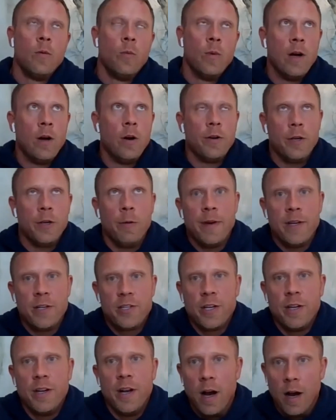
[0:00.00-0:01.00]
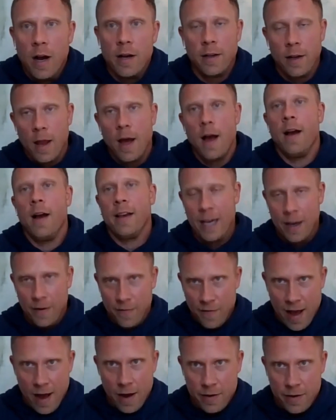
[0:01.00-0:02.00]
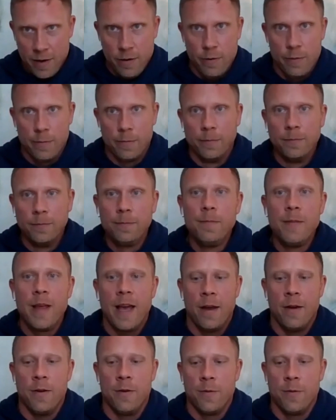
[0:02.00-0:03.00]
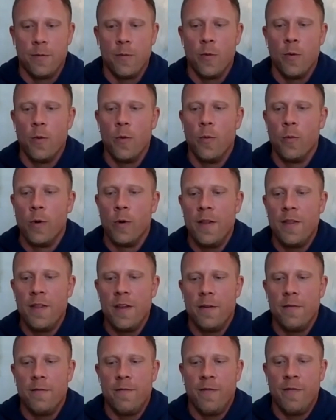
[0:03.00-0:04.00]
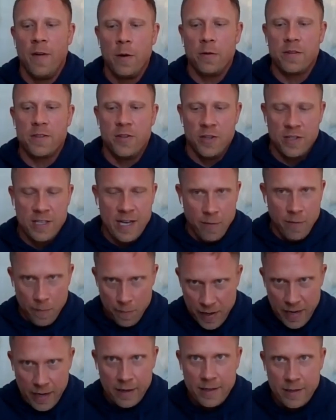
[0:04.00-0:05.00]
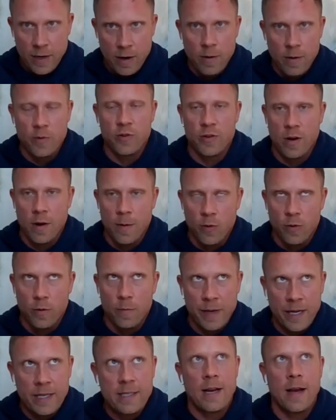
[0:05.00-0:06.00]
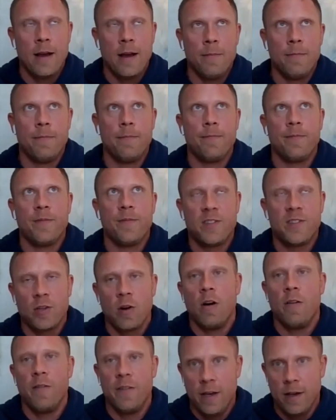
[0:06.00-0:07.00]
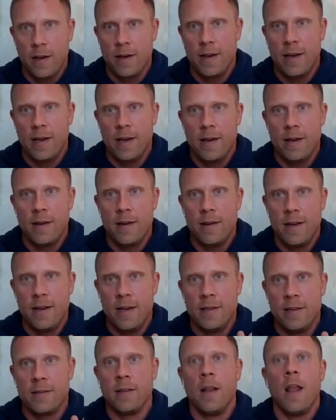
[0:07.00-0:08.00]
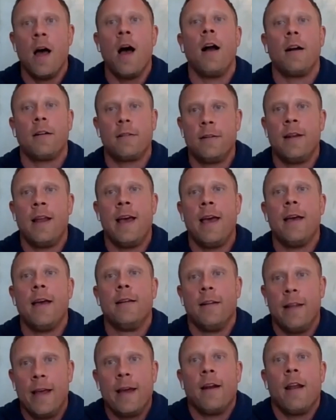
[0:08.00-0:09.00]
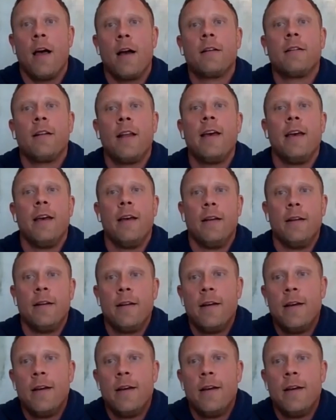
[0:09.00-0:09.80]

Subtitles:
Well, you mentioned unlocking value, and one that folks just have a big time solving is landlocked land.